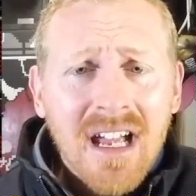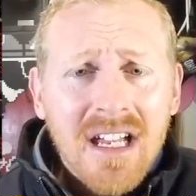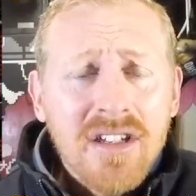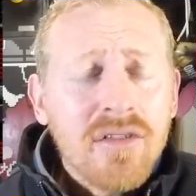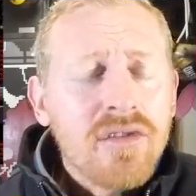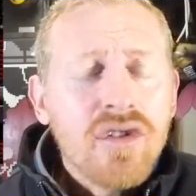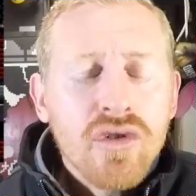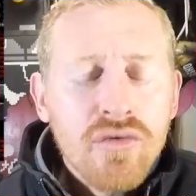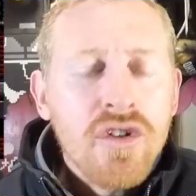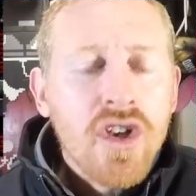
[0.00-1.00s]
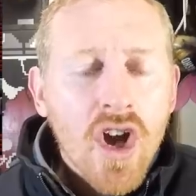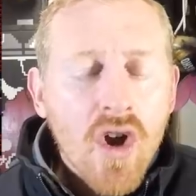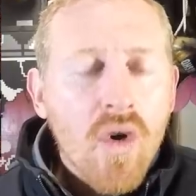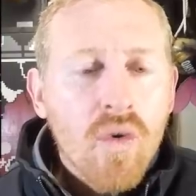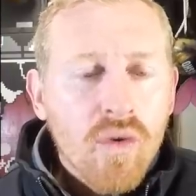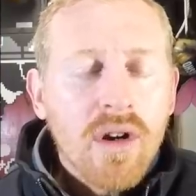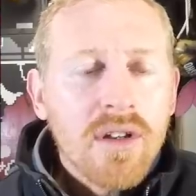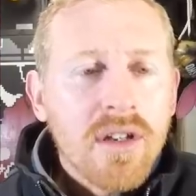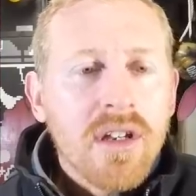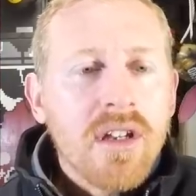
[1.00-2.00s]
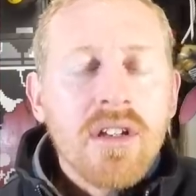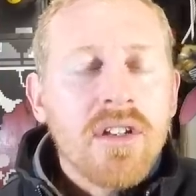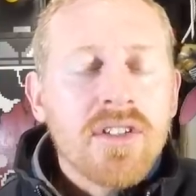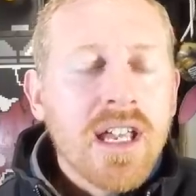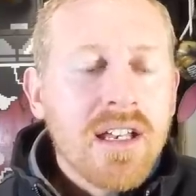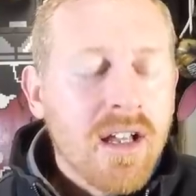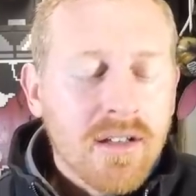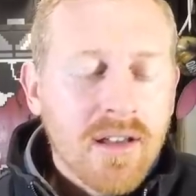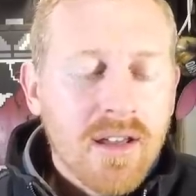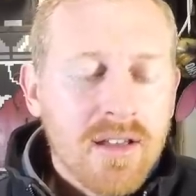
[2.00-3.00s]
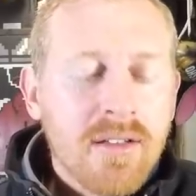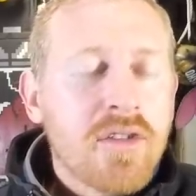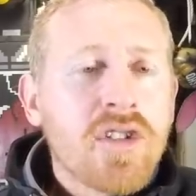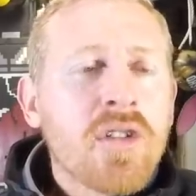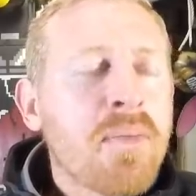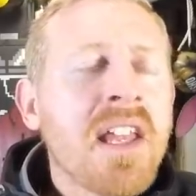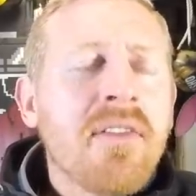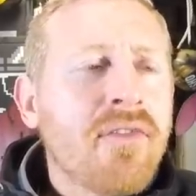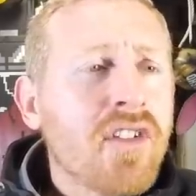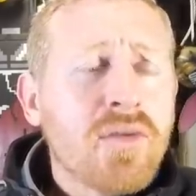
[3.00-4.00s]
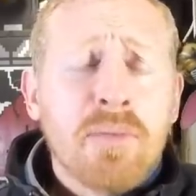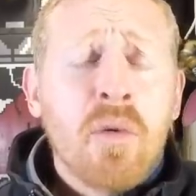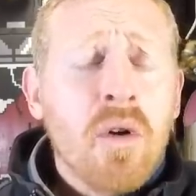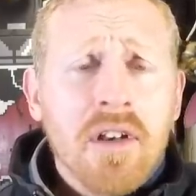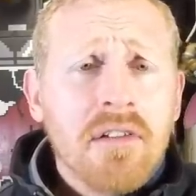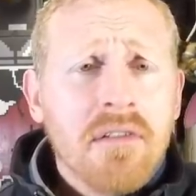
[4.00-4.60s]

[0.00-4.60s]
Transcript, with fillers: You know, you say, let's just play the first board.